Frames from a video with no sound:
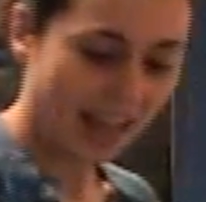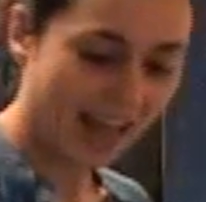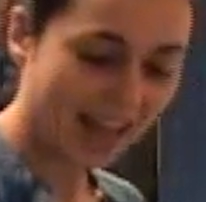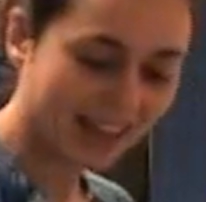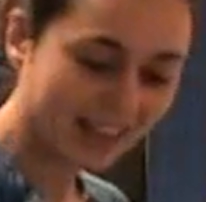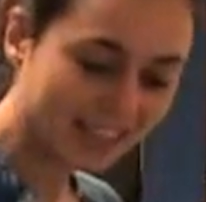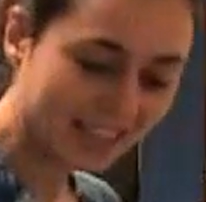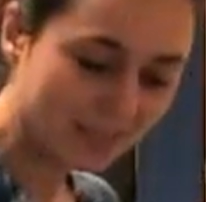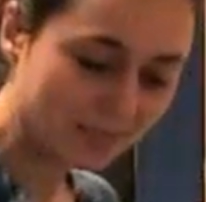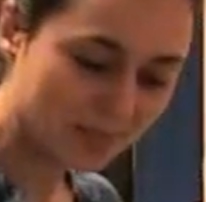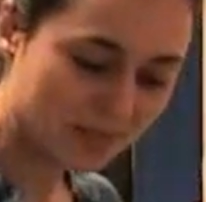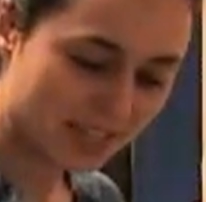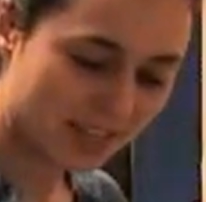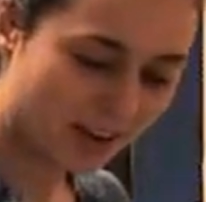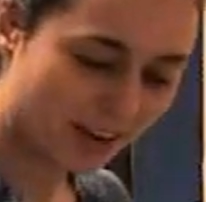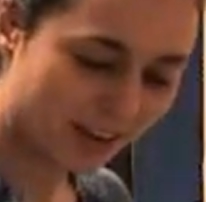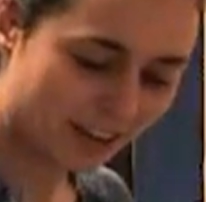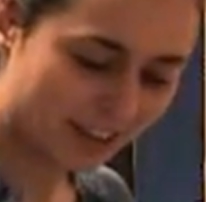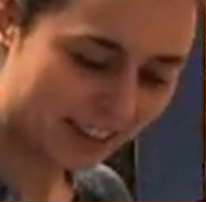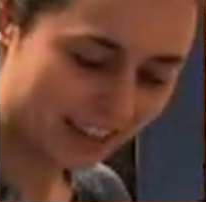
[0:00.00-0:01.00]
And keep
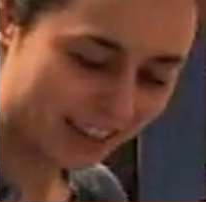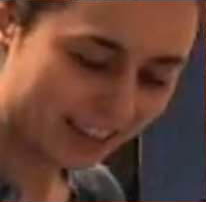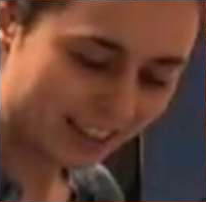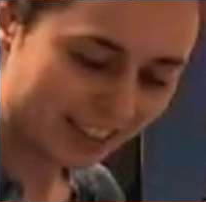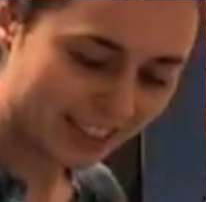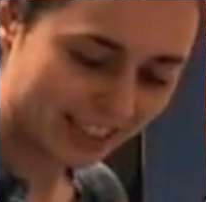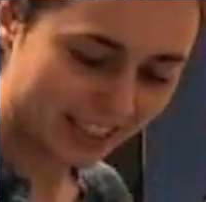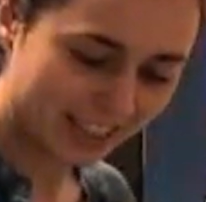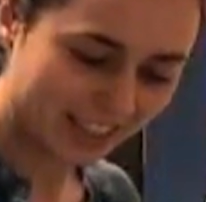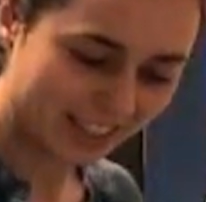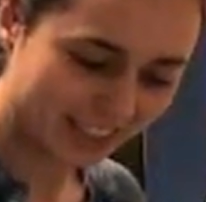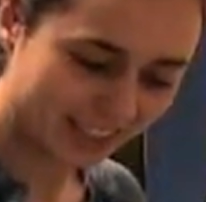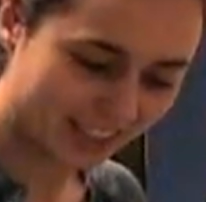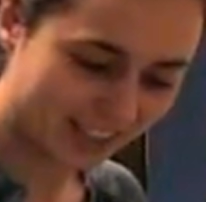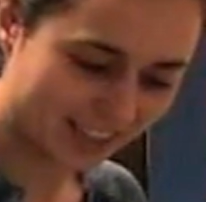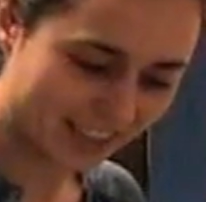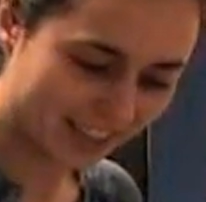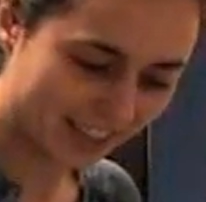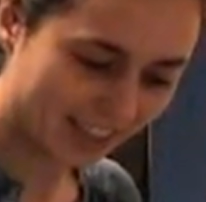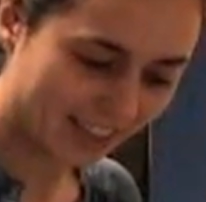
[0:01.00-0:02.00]
stirring the onion.
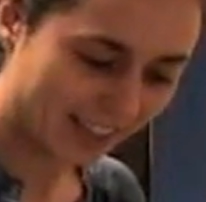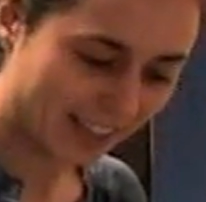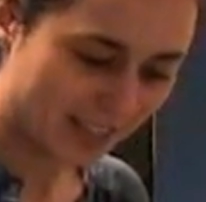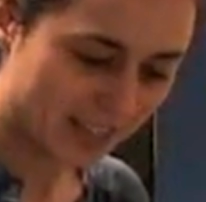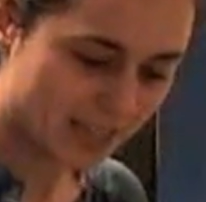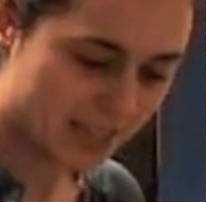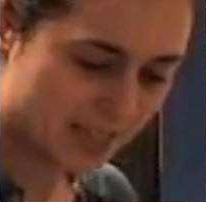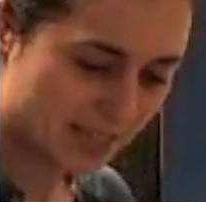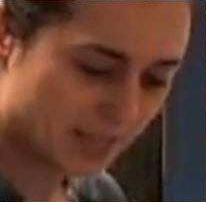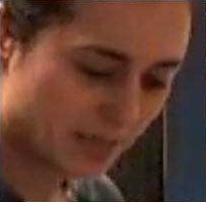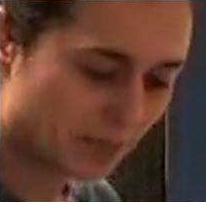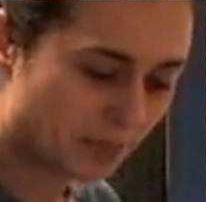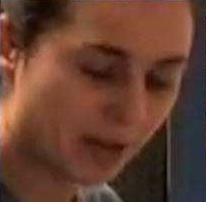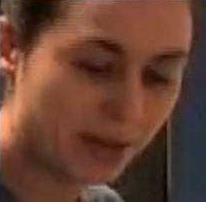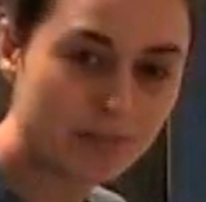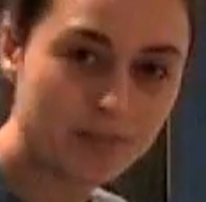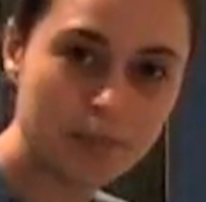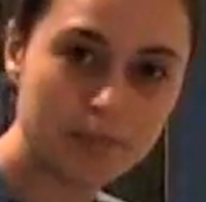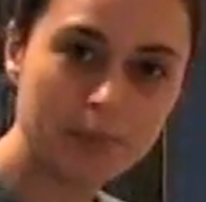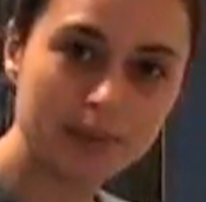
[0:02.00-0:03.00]
It's a bit
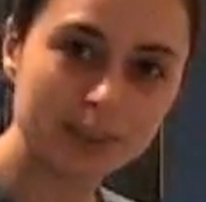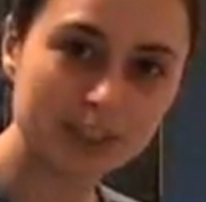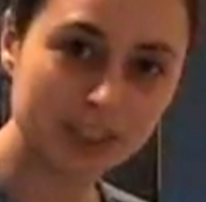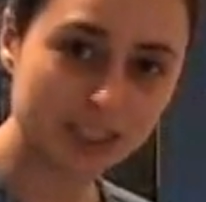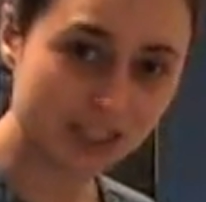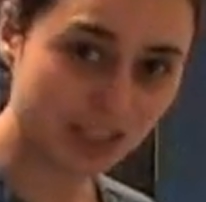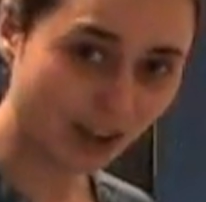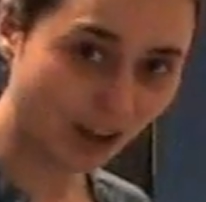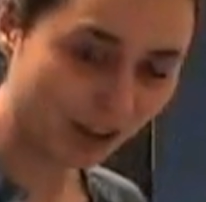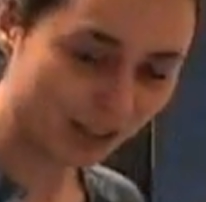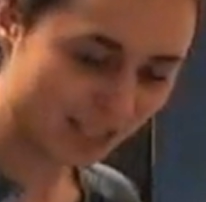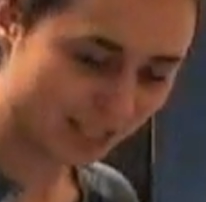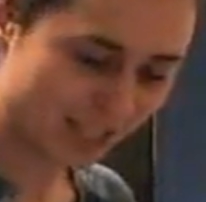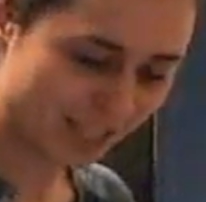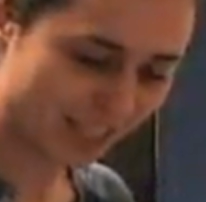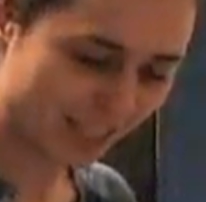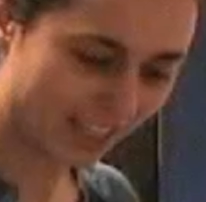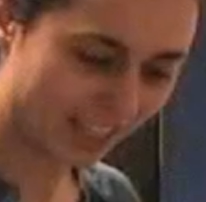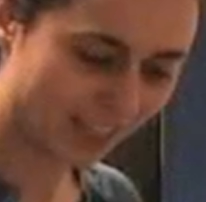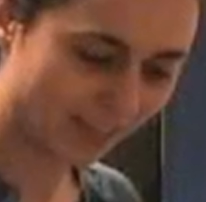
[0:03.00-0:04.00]
of a
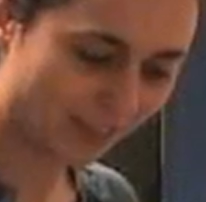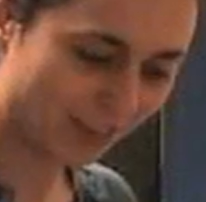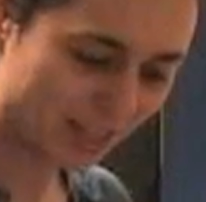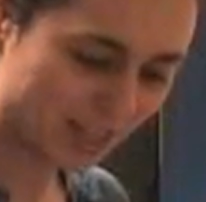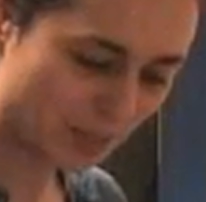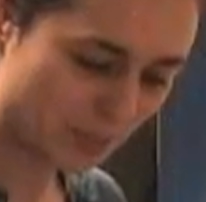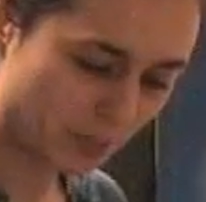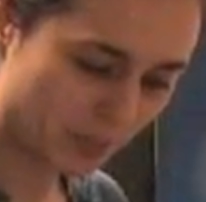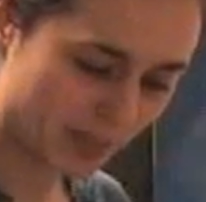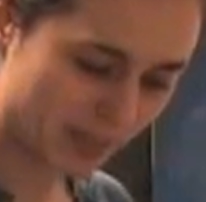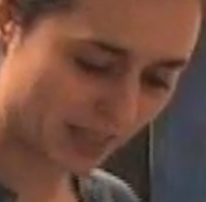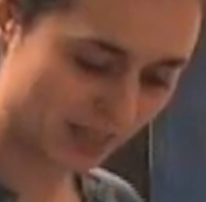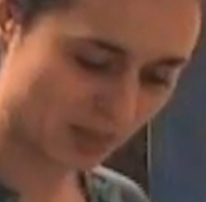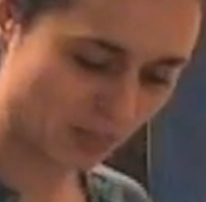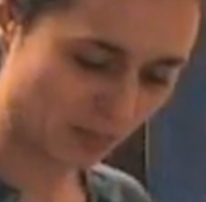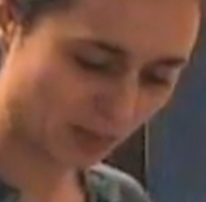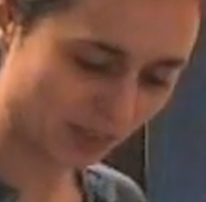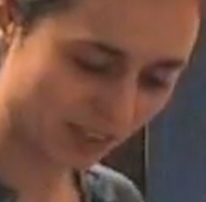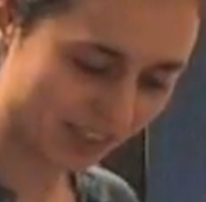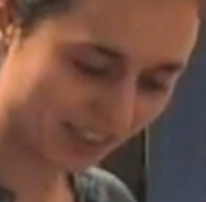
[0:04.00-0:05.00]
multitasking recipe, this
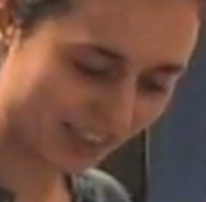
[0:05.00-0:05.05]
one.